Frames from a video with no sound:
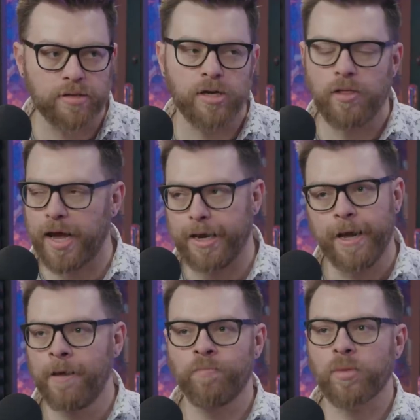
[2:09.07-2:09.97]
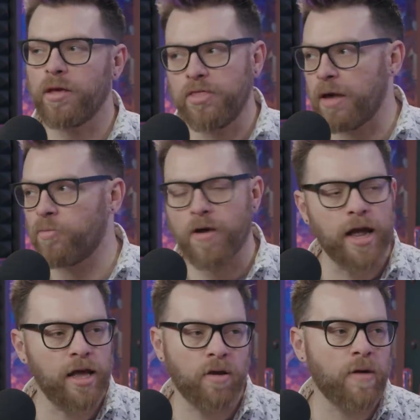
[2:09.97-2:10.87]
So like them
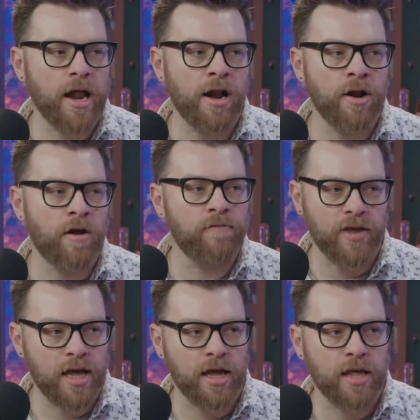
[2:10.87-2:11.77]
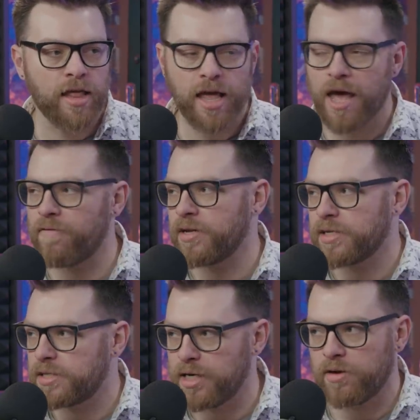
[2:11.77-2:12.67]
riding around an RV, like having
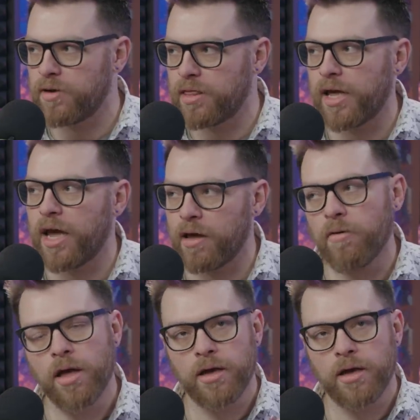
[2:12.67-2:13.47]
to deal with like